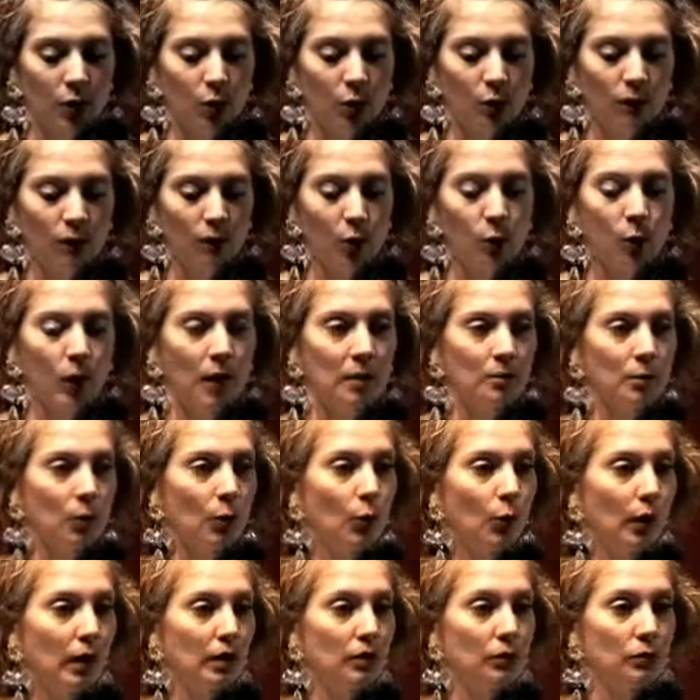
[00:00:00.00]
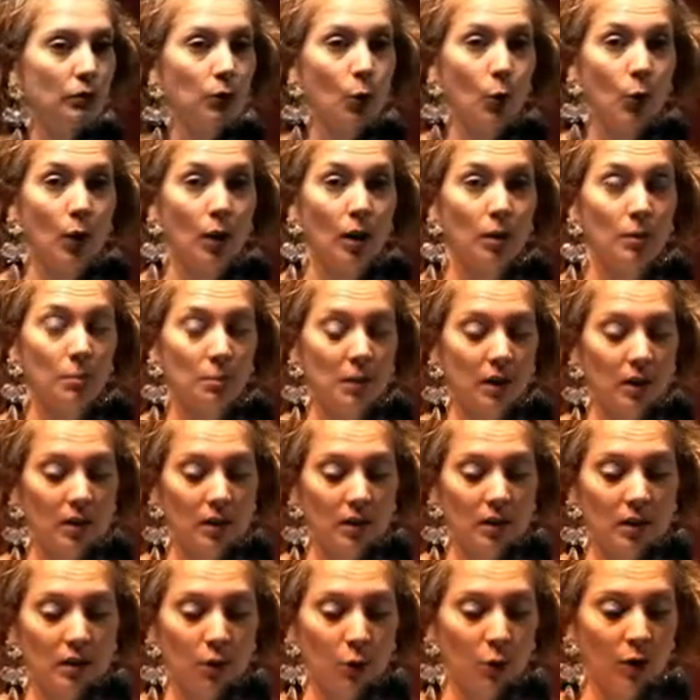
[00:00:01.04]
are over 1.4
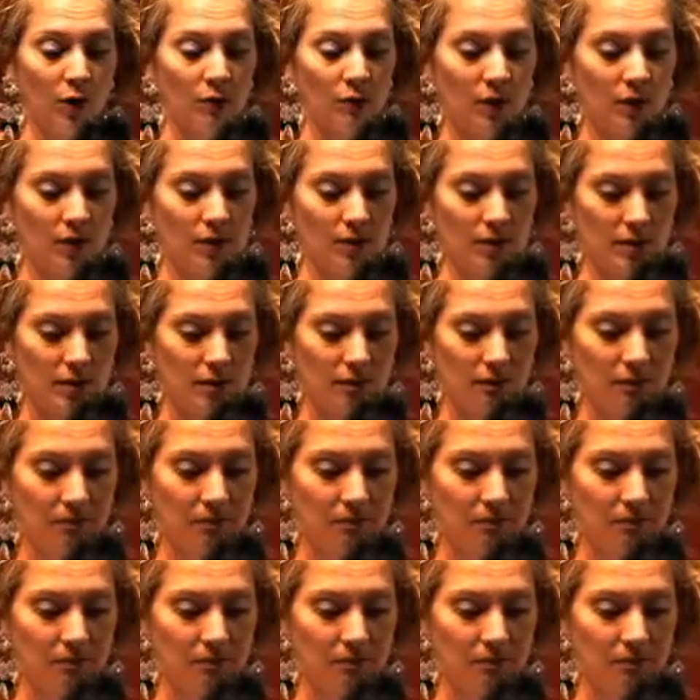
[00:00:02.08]
million orphans.